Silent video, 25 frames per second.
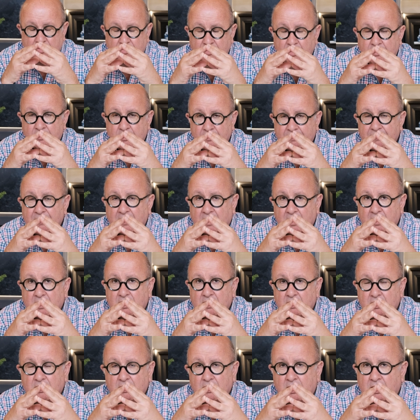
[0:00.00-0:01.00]
terrific
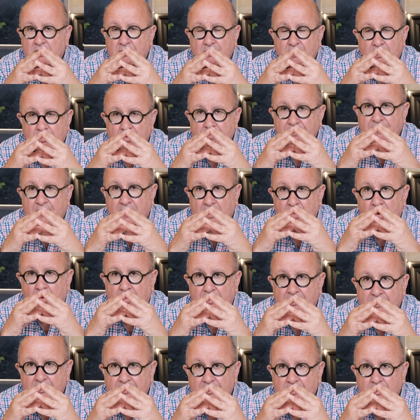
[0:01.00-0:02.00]

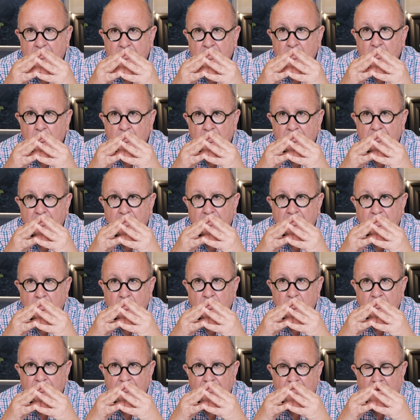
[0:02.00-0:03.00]
artist to deal with and a
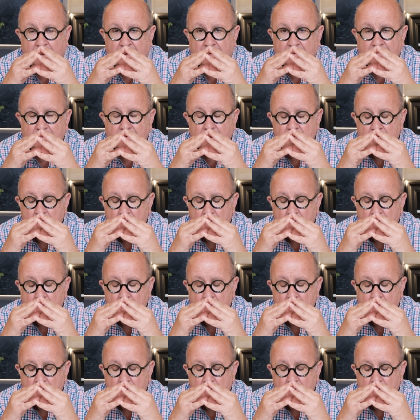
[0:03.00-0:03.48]
good friend.